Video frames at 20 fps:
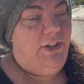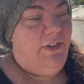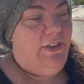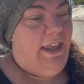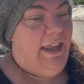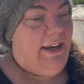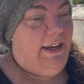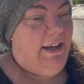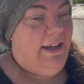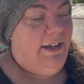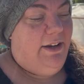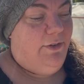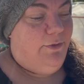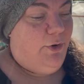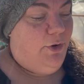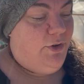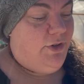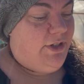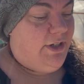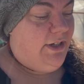then?
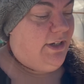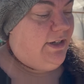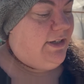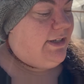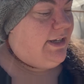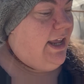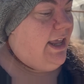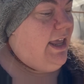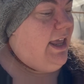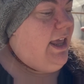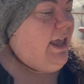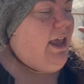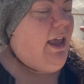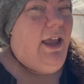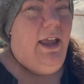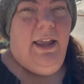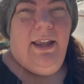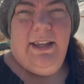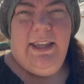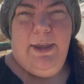Roosters.
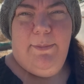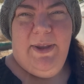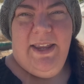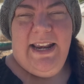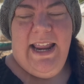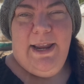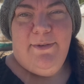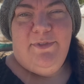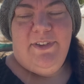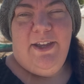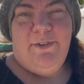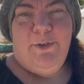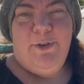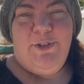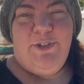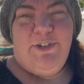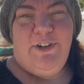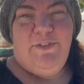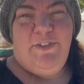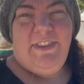Give me a name for that
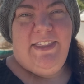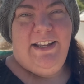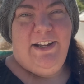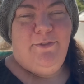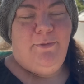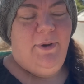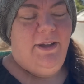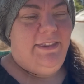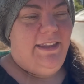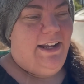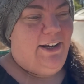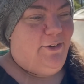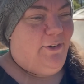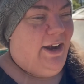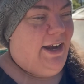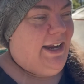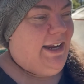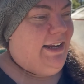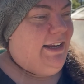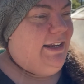rooster if you think of one. That
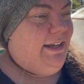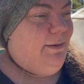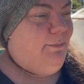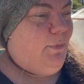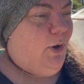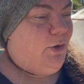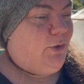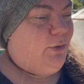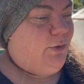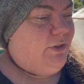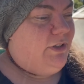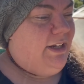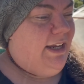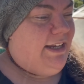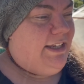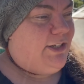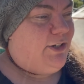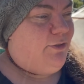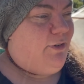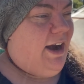grey mottled.
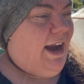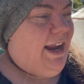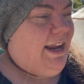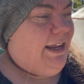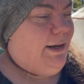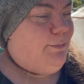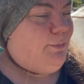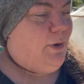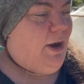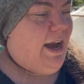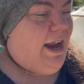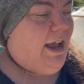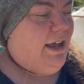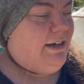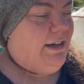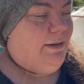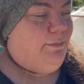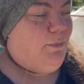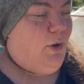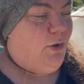He's grey and brown
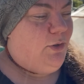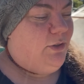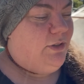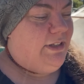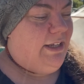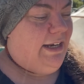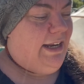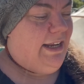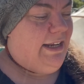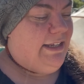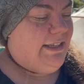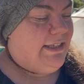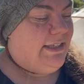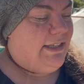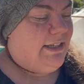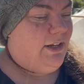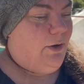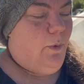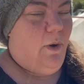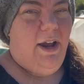and mottled, and
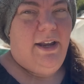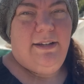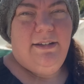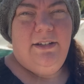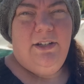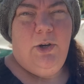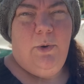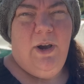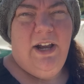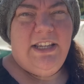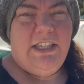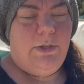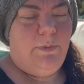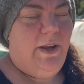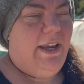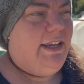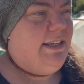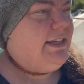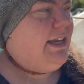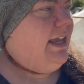he's quite sweet.